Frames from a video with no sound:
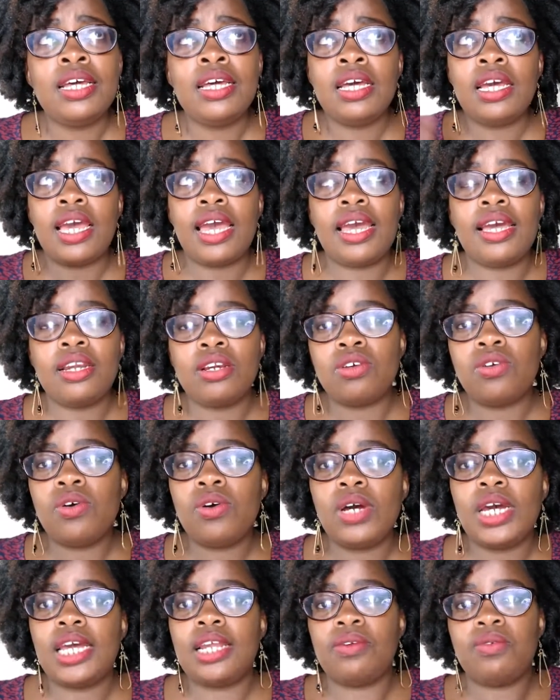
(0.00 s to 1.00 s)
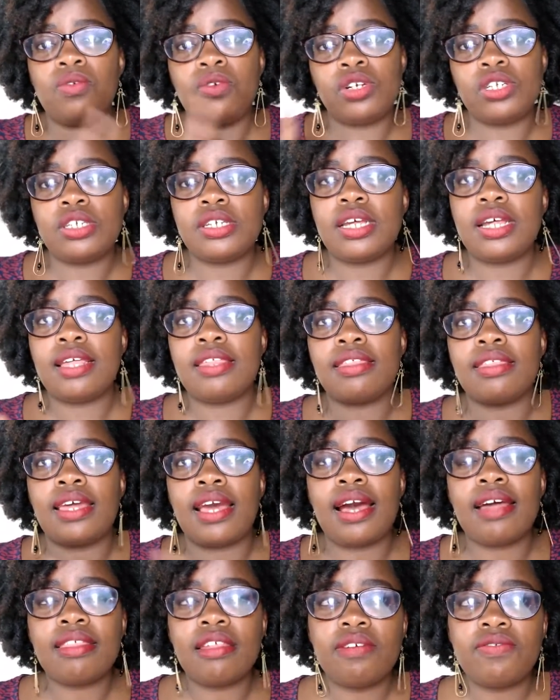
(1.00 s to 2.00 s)
And go and watch the
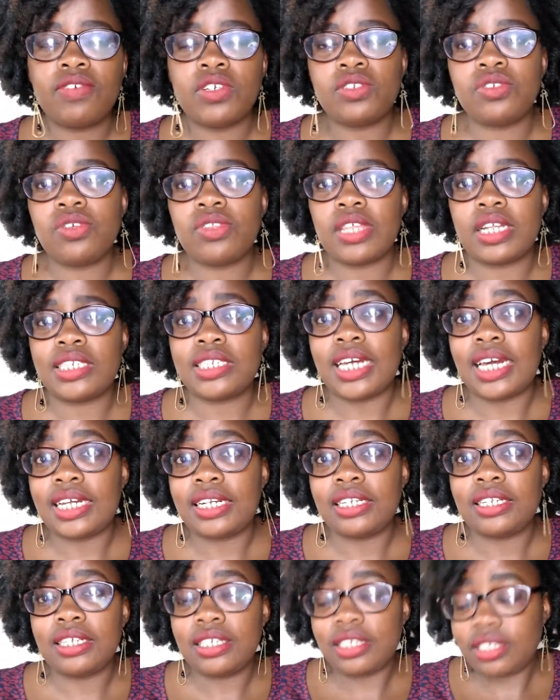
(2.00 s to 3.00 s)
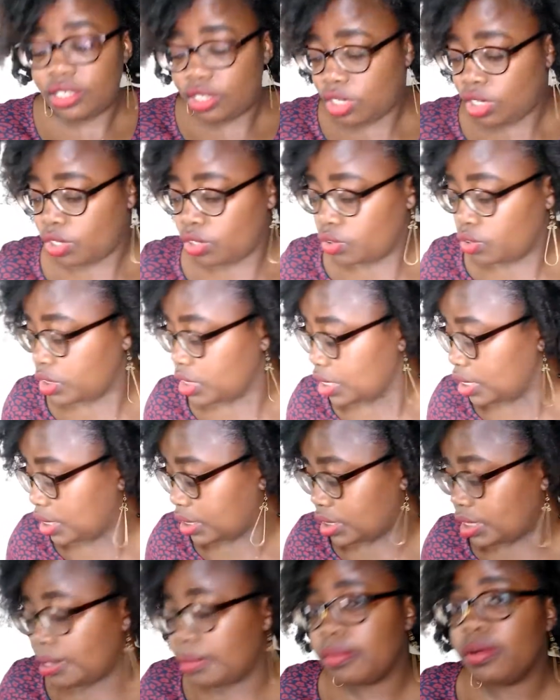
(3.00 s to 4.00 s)
other video that I did using the
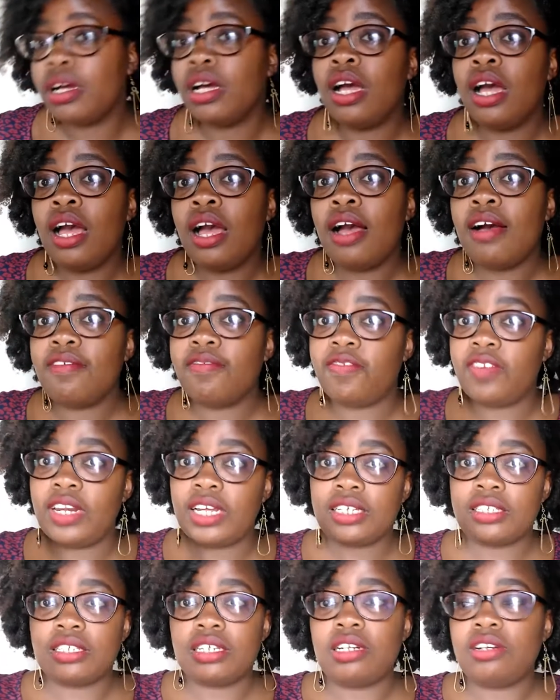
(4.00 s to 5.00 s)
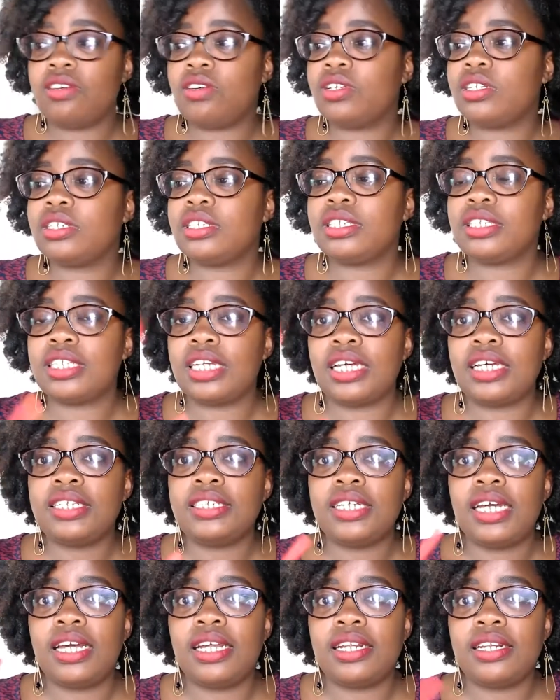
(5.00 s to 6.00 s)
same flexi rod set,
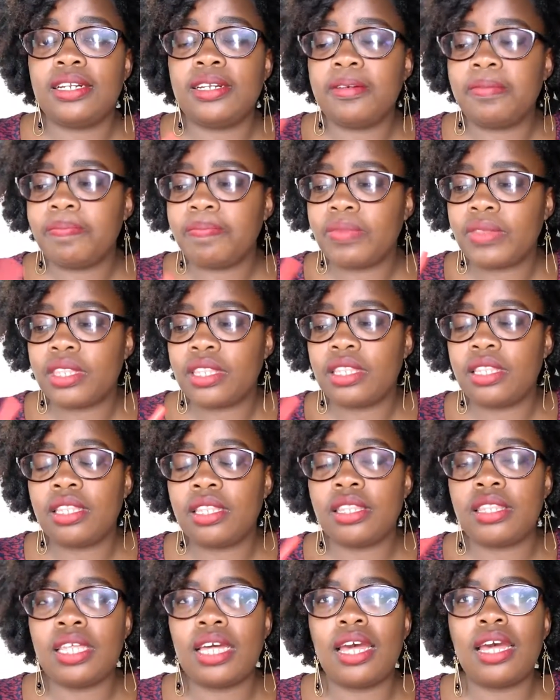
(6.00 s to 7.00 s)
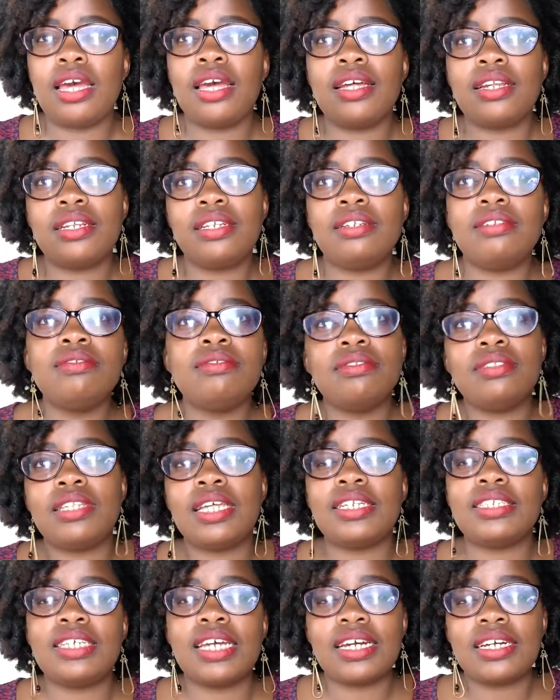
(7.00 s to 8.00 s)
and the
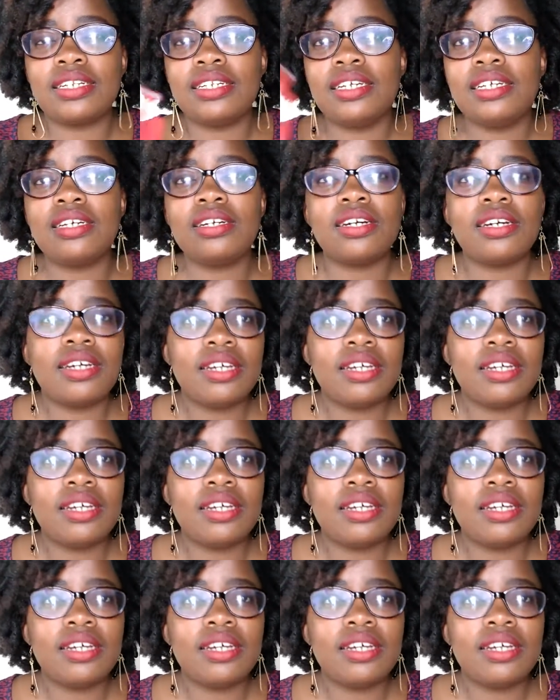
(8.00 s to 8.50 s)
technique,